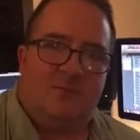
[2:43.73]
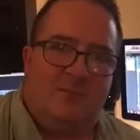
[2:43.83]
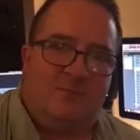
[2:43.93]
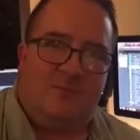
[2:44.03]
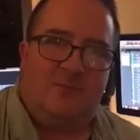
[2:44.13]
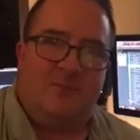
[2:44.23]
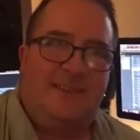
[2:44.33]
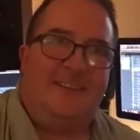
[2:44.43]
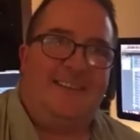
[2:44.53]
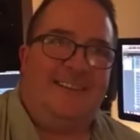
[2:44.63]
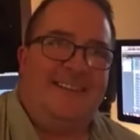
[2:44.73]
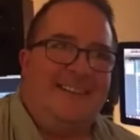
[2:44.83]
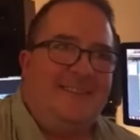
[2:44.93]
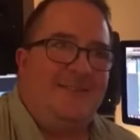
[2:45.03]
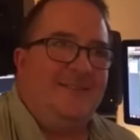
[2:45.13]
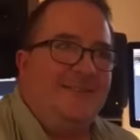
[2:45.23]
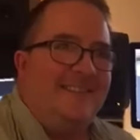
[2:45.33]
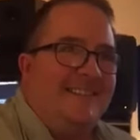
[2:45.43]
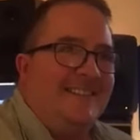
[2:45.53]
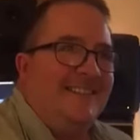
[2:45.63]
come up with this song? It's
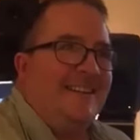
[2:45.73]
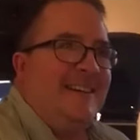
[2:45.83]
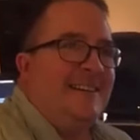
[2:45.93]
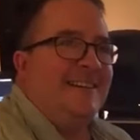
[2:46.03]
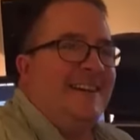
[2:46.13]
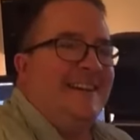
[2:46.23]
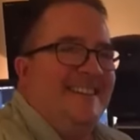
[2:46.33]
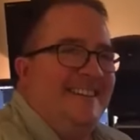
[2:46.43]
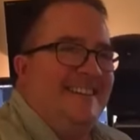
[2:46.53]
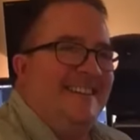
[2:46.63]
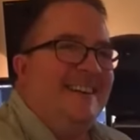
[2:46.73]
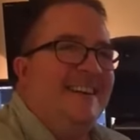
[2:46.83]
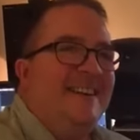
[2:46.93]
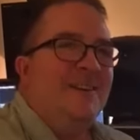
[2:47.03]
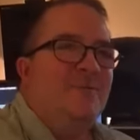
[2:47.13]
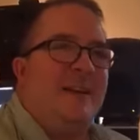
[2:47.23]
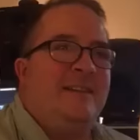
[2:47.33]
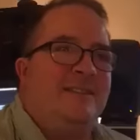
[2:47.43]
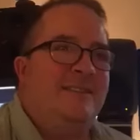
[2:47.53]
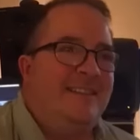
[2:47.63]
great. Uh, Well,
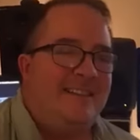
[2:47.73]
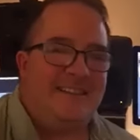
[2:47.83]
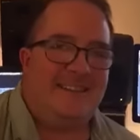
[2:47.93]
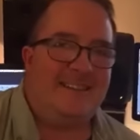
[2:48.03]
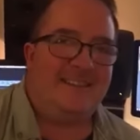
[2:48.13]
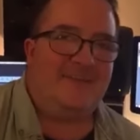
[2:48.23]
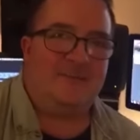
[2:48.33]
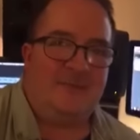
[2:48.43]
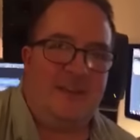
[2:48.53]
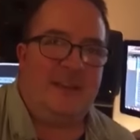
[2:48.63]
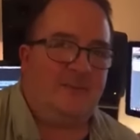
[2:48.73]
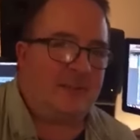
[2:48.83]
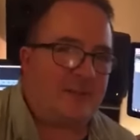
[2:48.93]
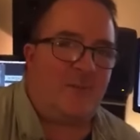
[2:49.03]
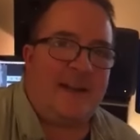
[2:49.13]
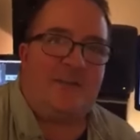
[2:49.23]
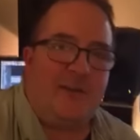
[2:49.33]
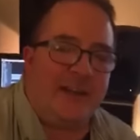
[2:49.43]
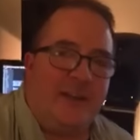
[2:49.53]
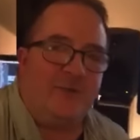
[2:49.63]
it was quite
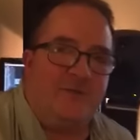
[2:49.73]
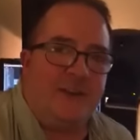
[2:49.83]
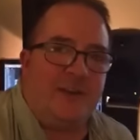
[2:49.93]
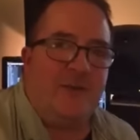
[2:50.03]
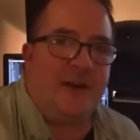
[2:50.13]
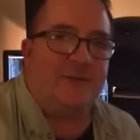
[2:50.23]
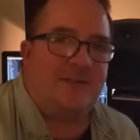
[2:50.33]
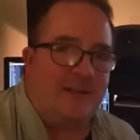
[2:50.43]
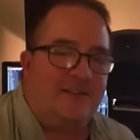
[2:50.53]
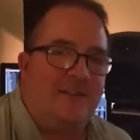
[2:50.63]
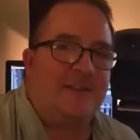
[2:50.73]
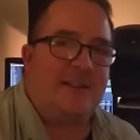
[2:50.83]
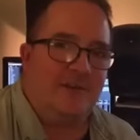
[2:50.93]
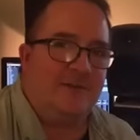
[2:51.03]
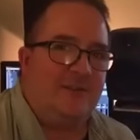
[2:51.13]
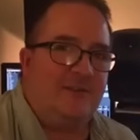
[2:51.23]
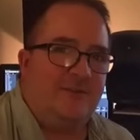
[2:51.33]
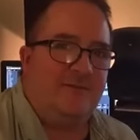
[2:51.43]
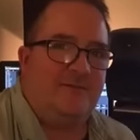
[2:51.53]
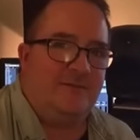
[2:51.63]
tricky to figure out kind of the sound
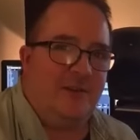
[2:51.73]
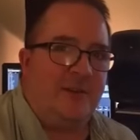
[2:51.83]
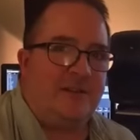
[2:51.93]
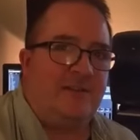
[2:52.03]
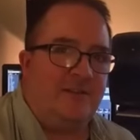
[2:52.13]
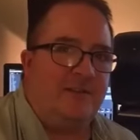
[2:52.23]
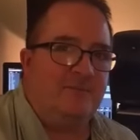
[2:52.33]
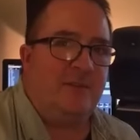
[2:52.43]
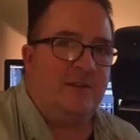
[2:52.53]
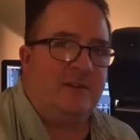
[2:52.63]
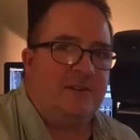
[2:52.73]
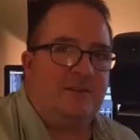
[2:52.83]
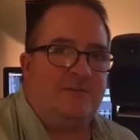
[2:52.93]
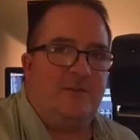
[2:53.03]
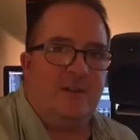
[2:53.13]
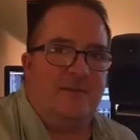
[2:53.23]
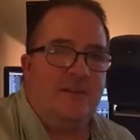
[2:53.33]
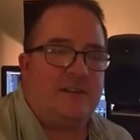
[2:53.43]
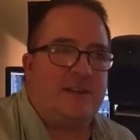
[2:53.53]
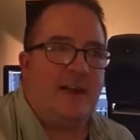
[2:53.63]
for the song, because for the
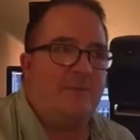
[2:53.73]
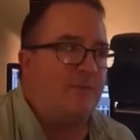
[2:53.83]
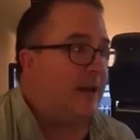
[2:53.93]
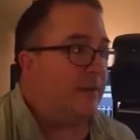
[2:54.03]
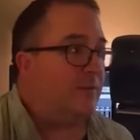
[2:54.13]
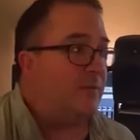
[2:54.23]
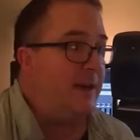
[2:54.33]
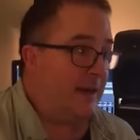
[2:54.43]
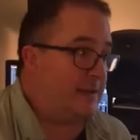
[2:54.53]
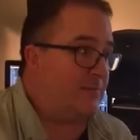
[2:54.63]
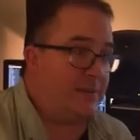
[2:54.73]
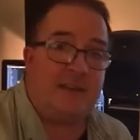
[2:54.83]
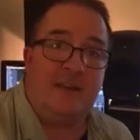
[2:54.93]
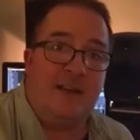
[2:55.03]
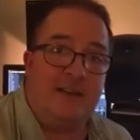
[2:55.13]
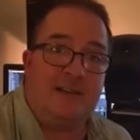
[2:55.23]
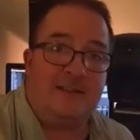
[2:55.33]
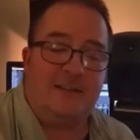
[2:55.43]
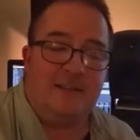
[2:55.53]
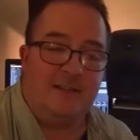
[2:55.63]
first time we had three extra singers,
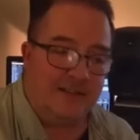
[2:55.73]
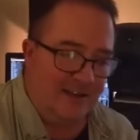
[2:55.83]
and